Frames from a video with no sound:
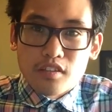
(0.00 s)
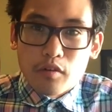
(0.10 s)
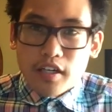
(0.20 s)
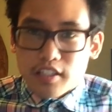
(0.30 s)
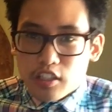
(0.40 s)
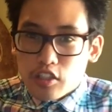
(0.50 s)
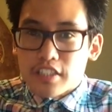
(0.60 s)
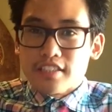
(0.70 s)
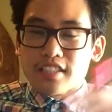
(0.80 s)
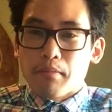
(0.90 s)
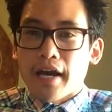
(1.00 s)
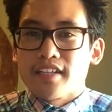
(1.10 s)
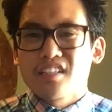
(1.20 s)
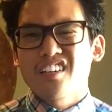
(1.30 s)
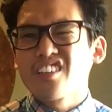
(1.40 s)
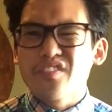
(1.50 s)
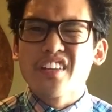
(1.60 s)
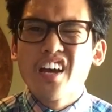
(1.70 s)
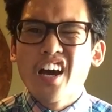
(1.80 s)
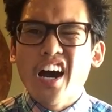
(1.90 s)
You know, we got the goodies and the baddies. I
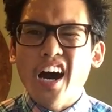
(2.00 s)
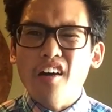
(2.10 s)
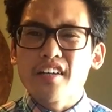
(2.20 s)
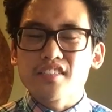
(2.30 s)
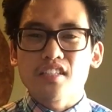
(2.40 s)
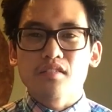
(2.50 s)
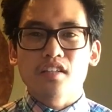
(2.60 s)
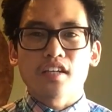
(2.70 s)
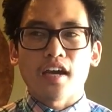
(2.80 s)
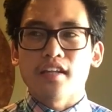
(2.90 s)
don't necessarily think